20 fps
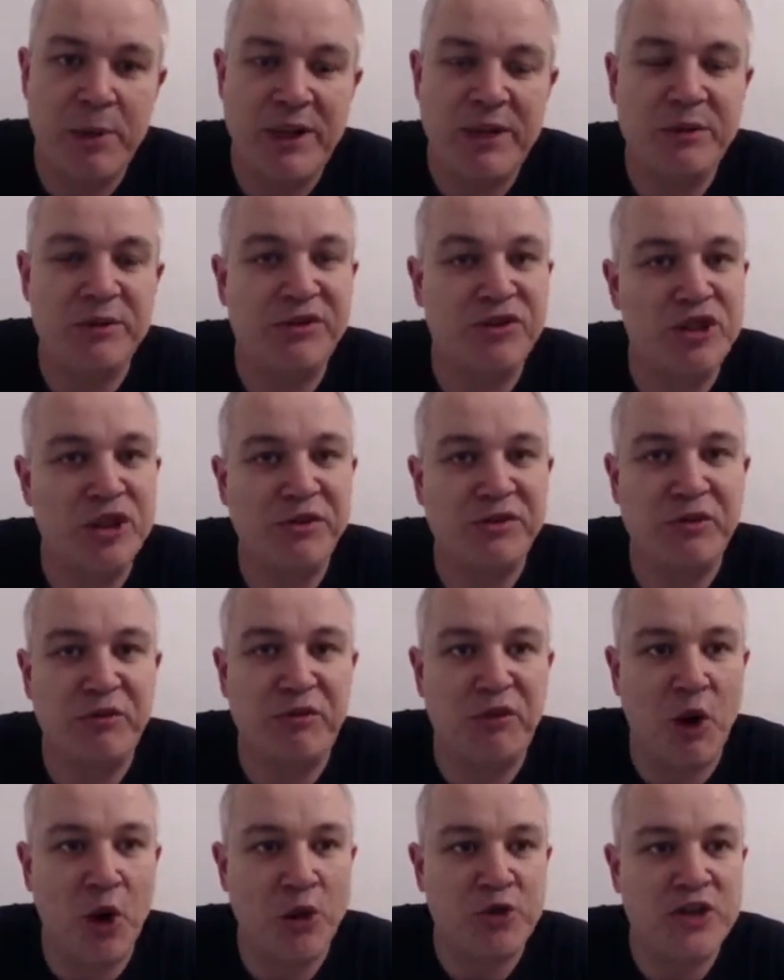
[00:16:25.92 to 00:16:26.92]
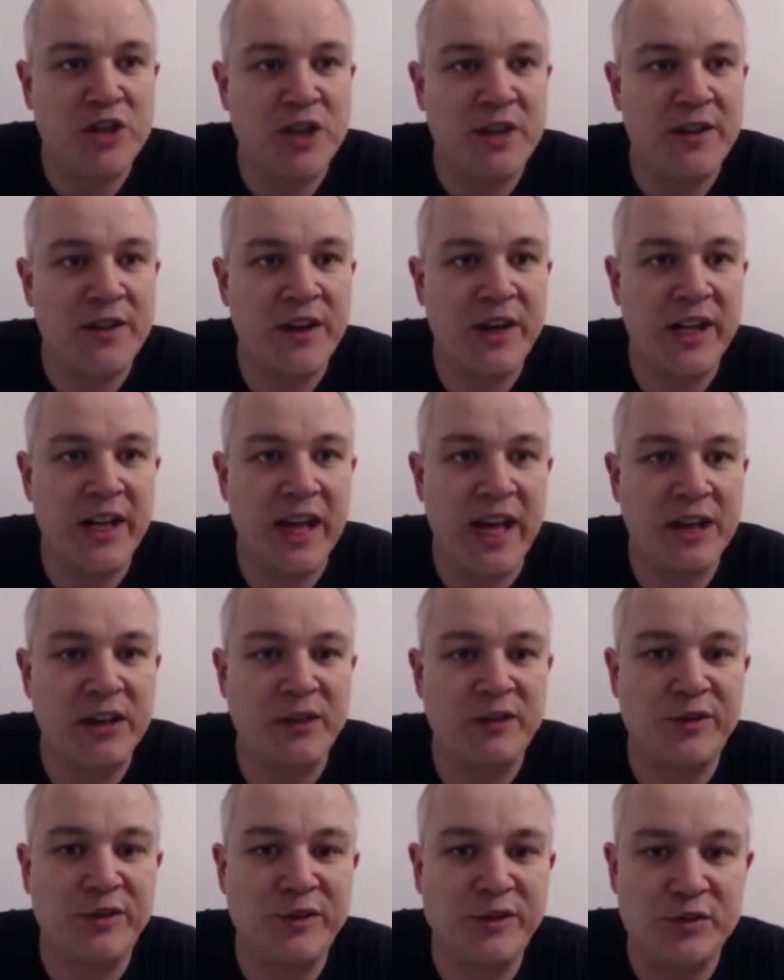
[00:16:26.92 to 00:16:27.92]
but it was just unfortunate that it
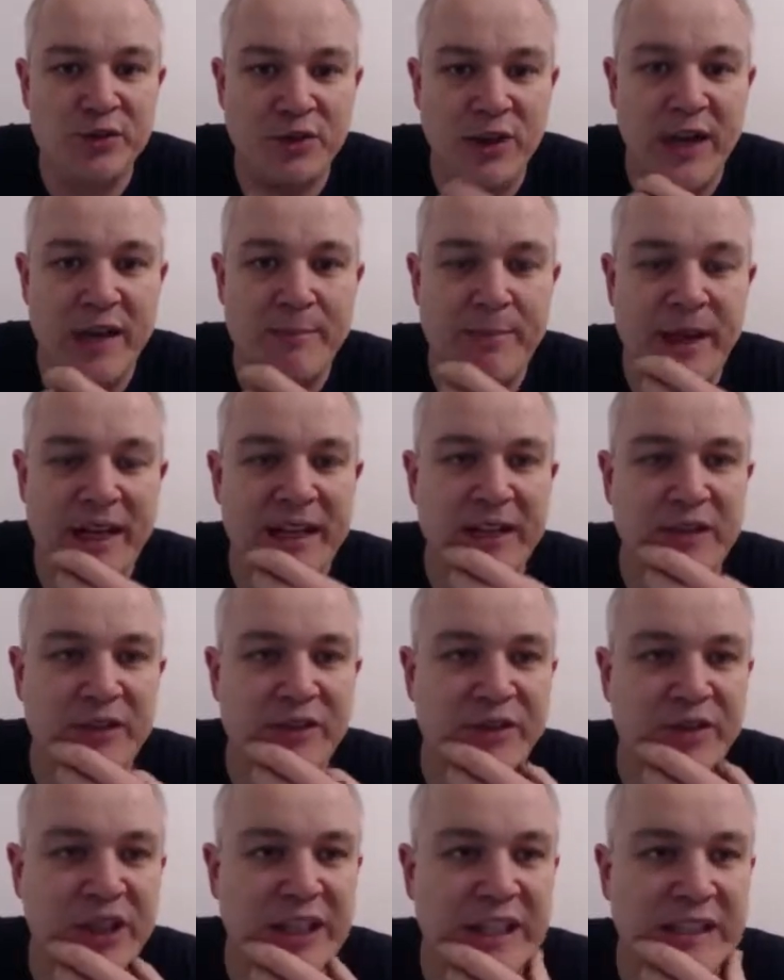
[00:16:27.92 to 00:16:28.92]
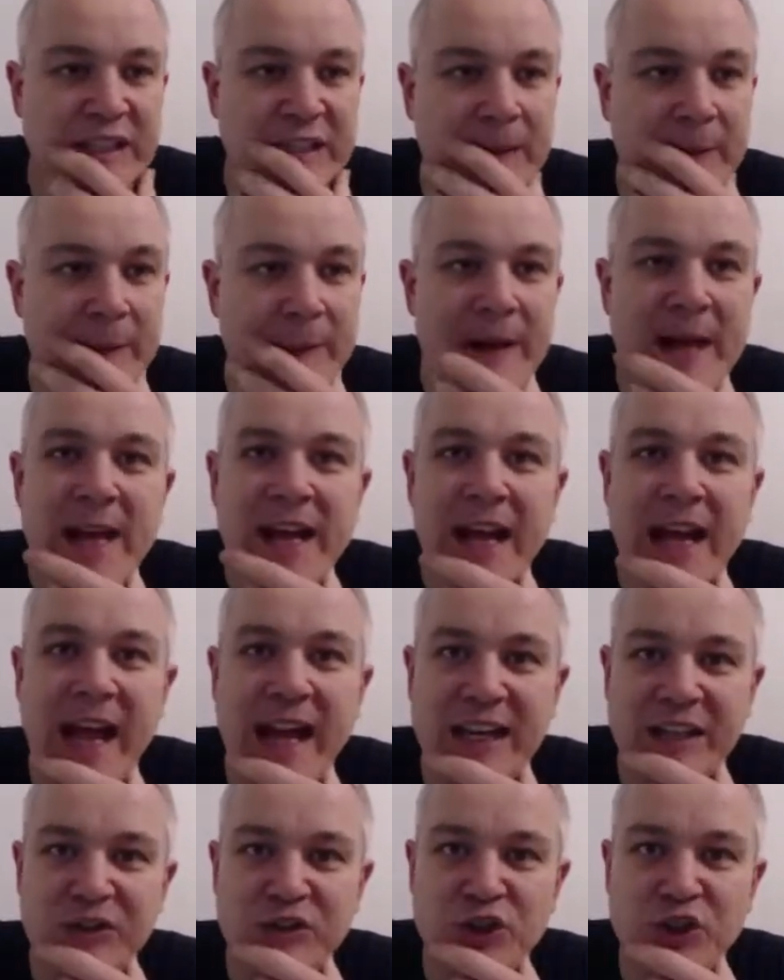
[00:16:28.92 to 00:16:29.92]
landed straight back at the striker
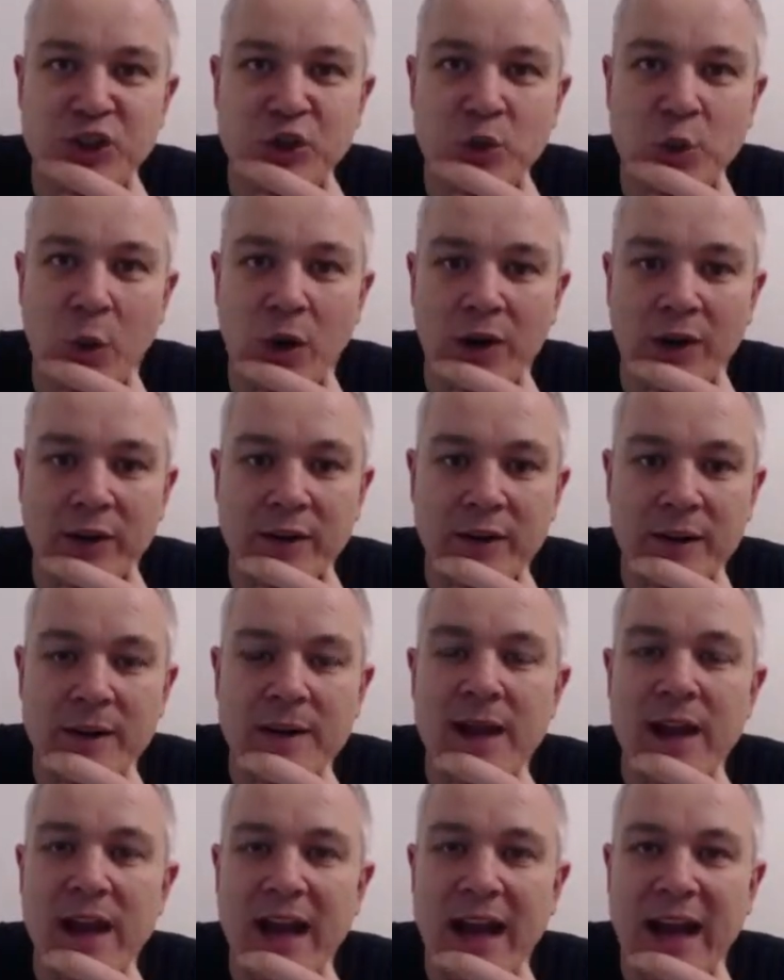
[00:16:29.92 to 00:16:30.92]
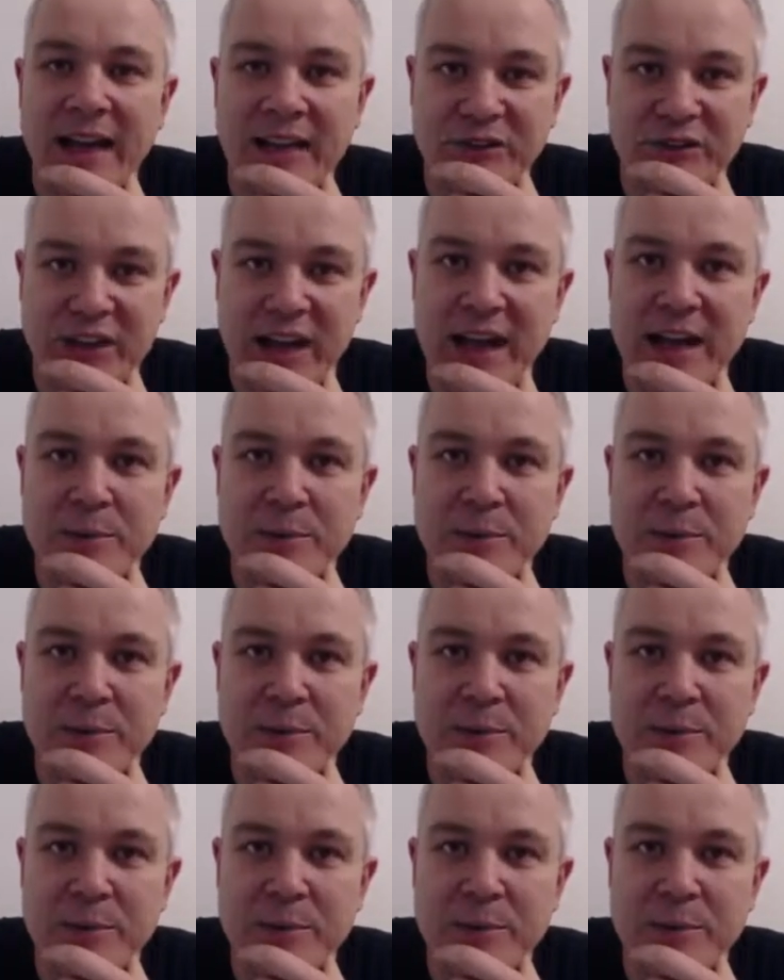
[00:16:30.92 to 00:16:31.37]
and it's 2-1 and it's